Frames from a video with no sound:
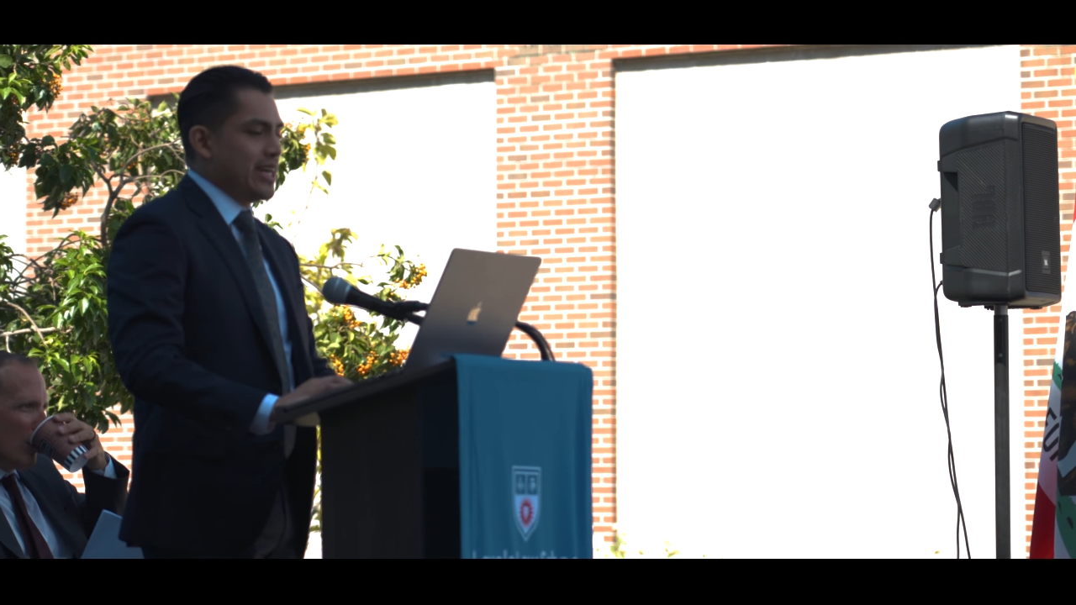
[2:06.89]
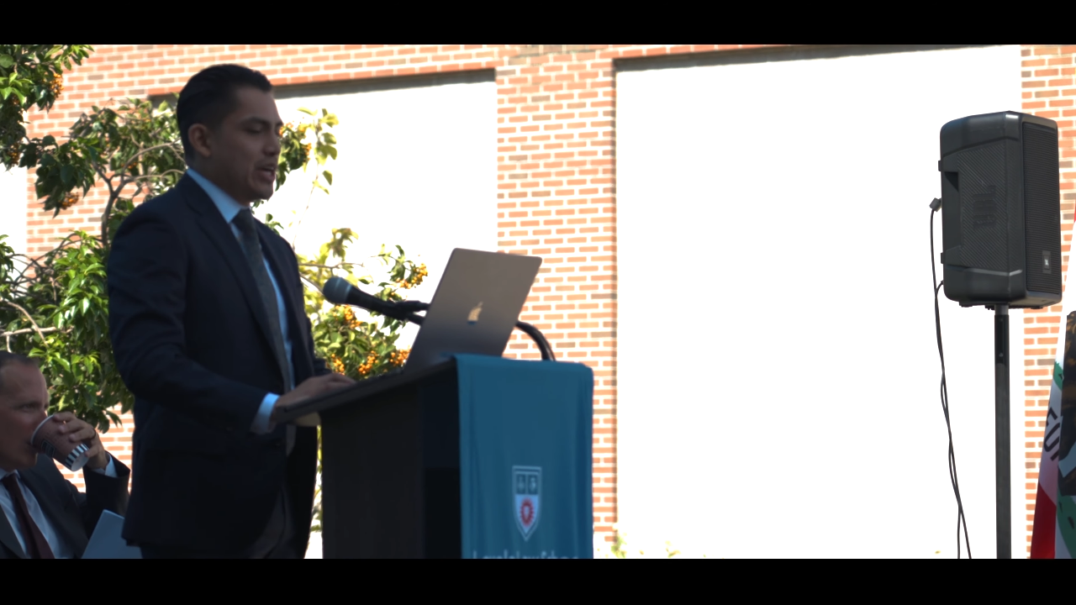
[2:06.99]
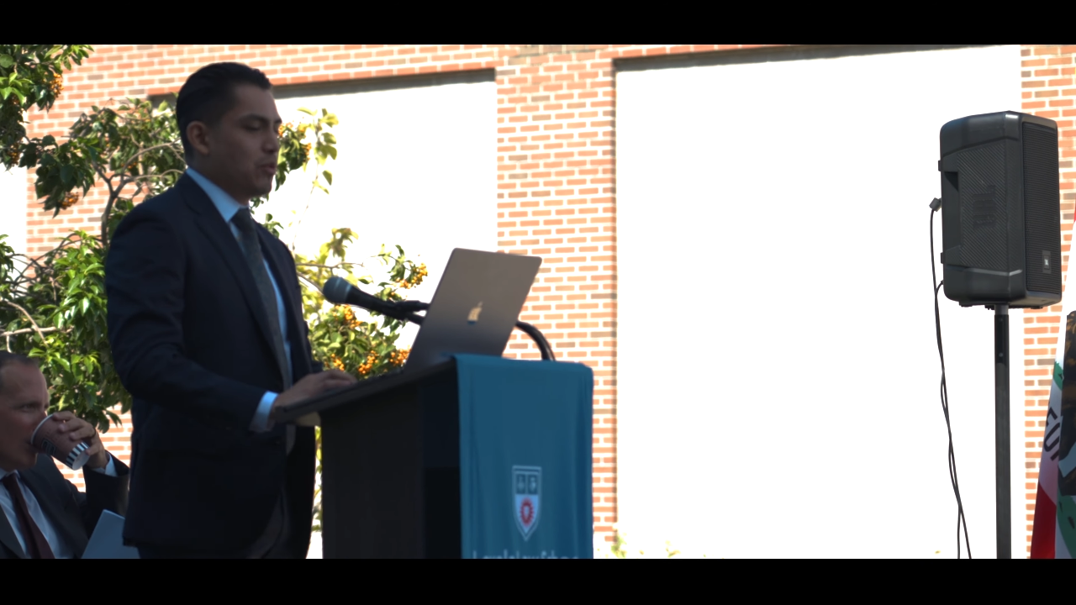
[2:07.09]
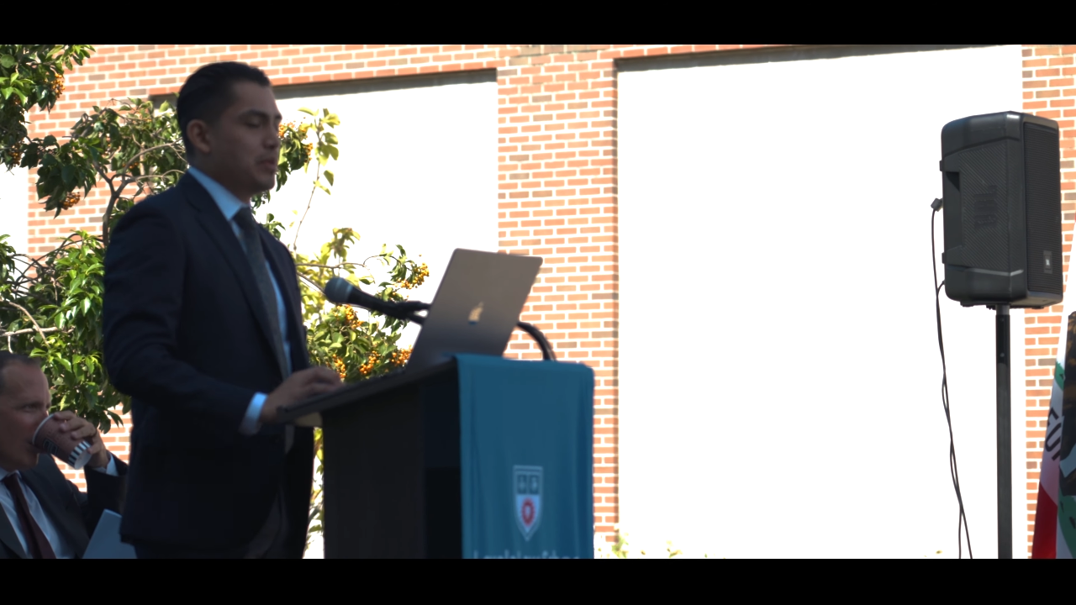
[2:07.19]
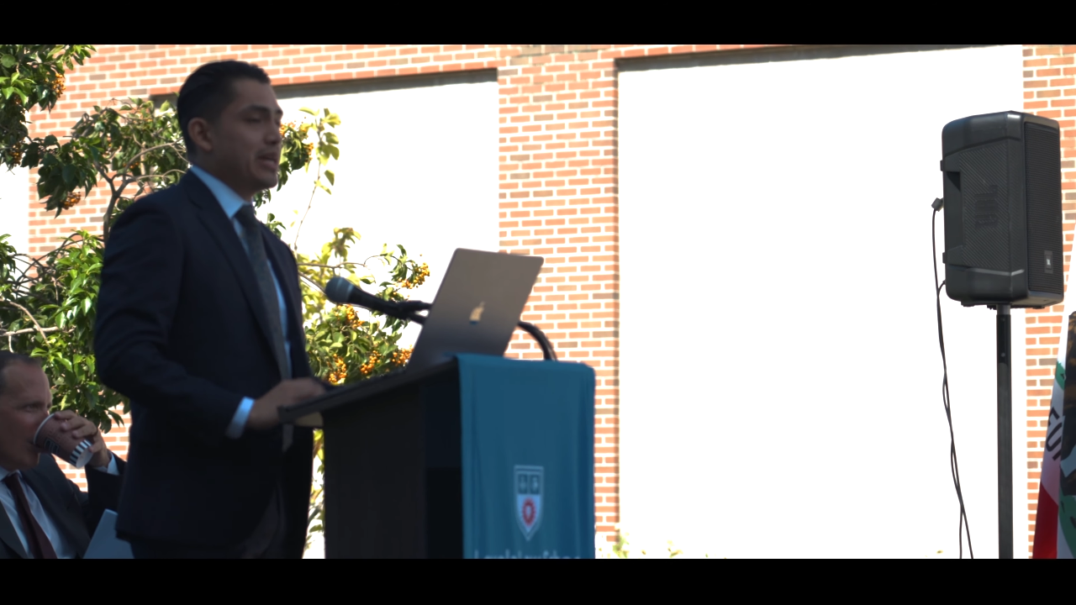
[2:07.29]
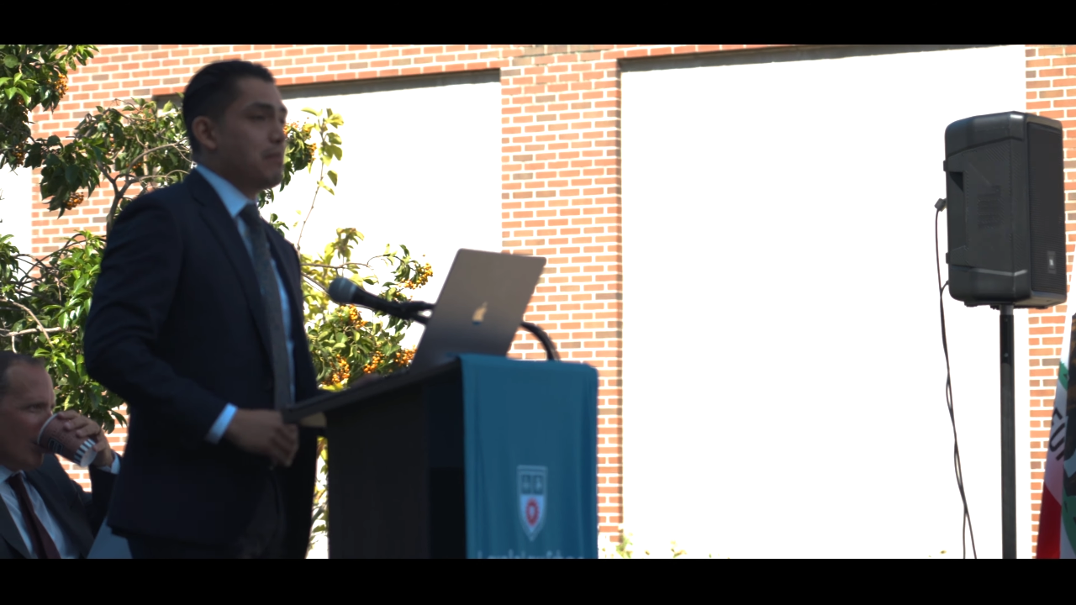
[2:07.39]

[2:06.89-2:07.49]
It will be an